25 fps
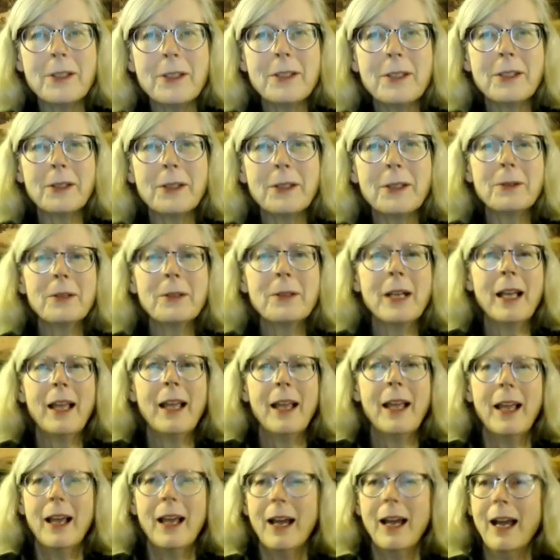So,
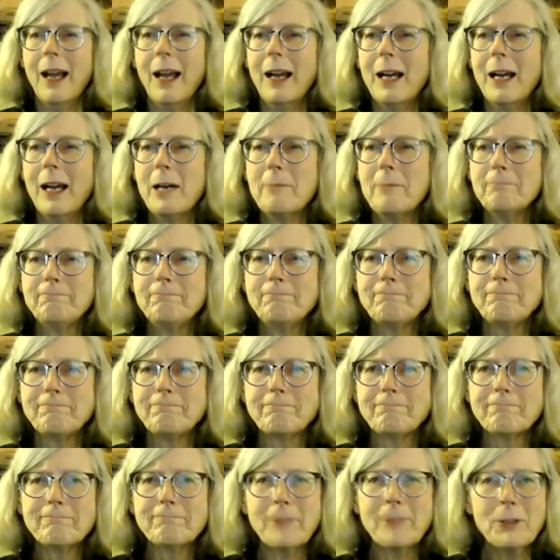um,
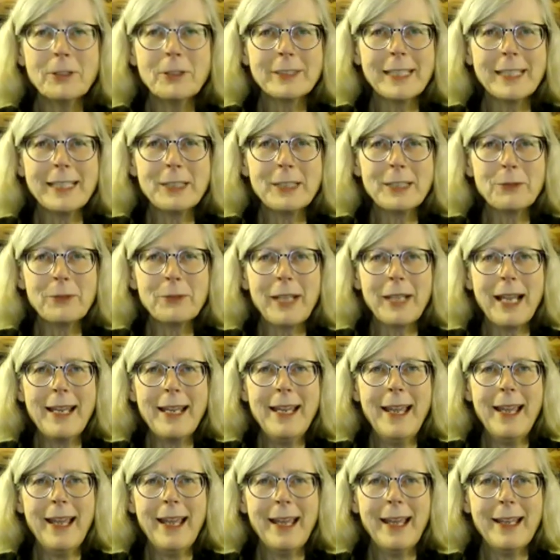folks, that's what I
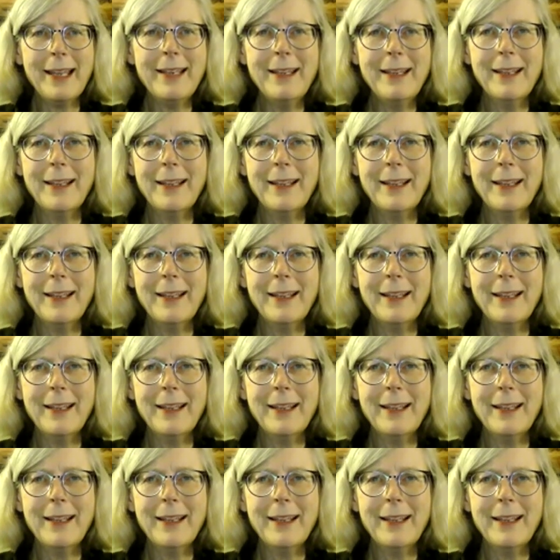had.